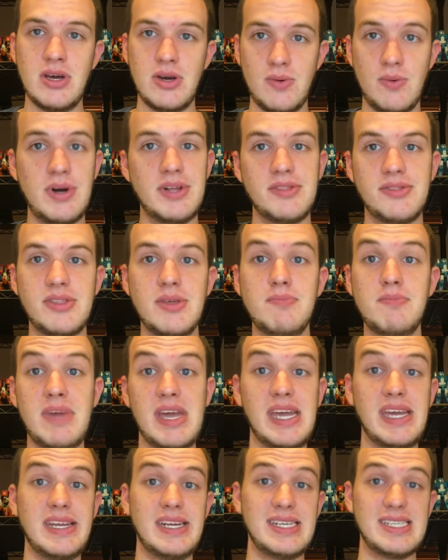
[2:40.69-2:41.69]
want the
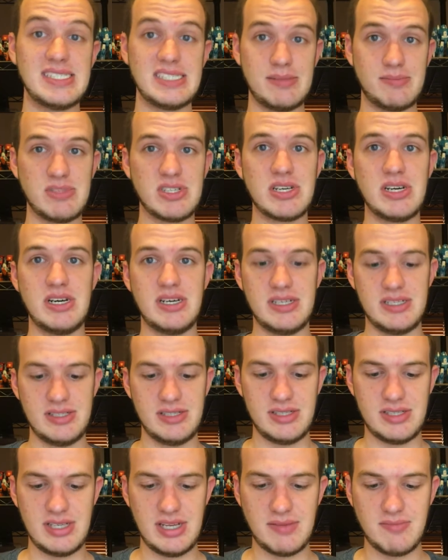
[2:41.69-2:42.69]
main
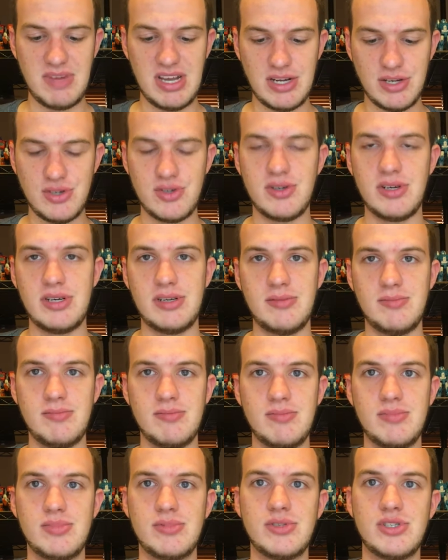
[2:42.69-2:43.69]
Decepticons like
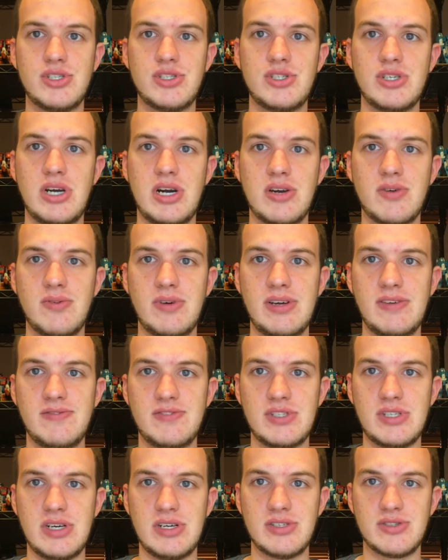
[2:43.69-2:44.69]
Megatron, Shockwave,
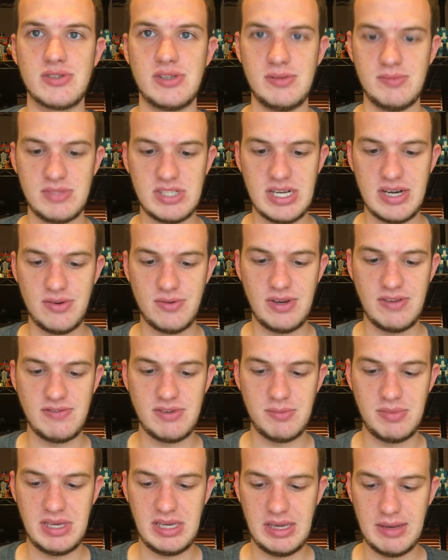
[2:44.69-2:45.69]
Starscream, Soundwave
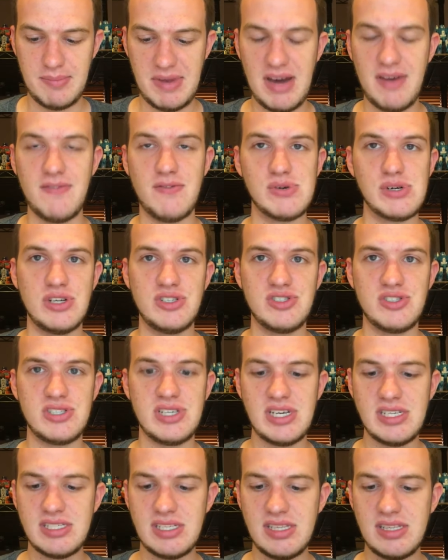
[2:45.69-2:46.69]
to be about Voyager
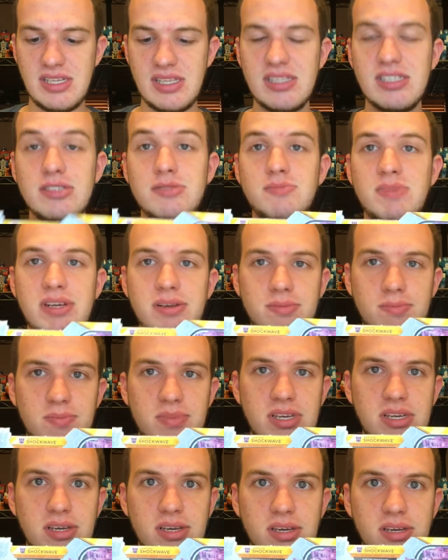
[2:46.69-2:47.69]
size. I think this might
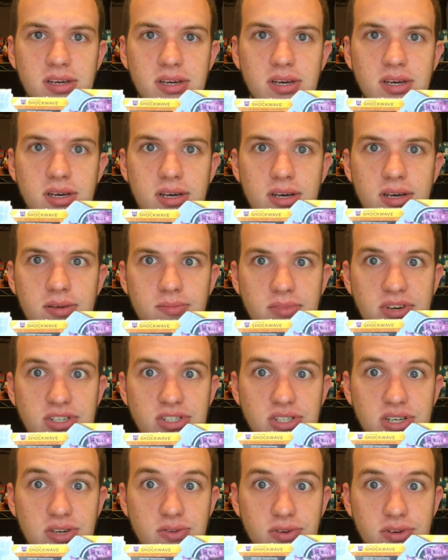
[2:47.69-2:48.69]
be my
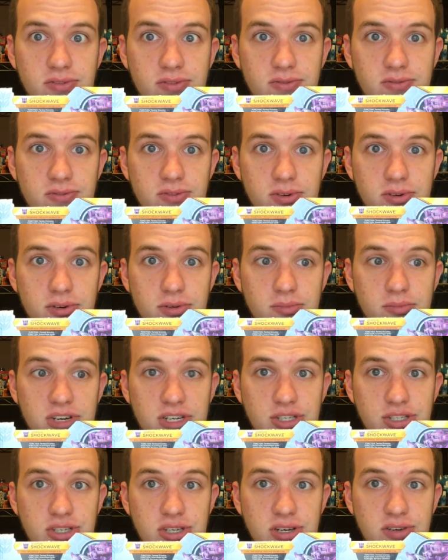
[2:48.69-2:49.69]
Shockwave for my
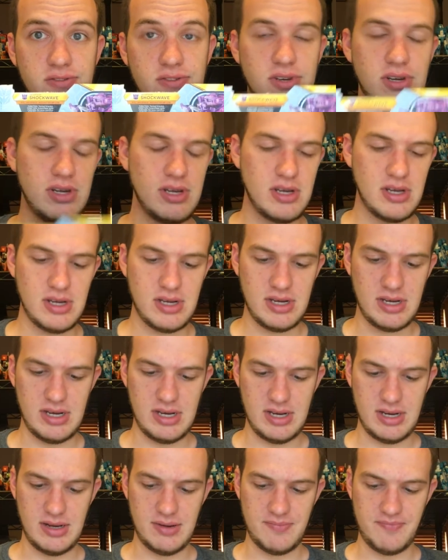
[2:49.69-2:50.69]
shelf.
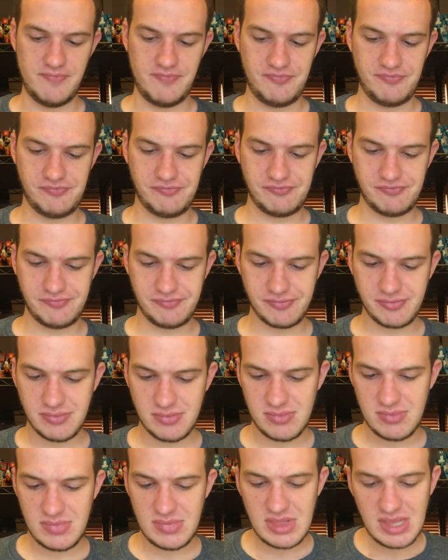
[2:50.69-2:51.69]
I
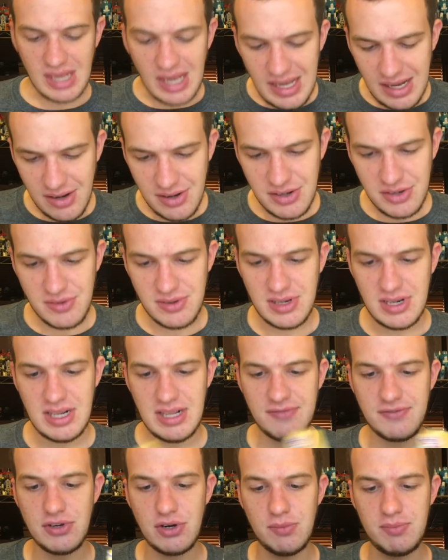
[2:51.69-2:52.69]
don't know, I'll
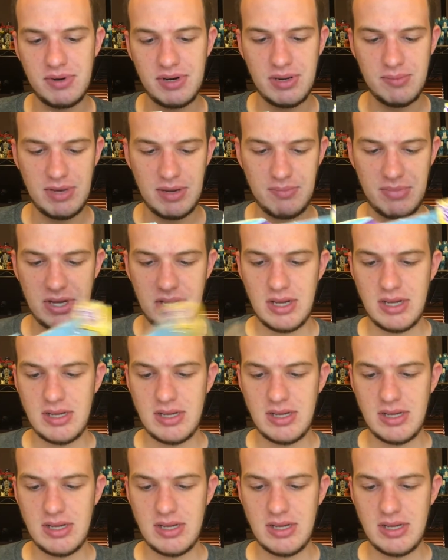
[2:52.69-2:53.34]
have to open them up.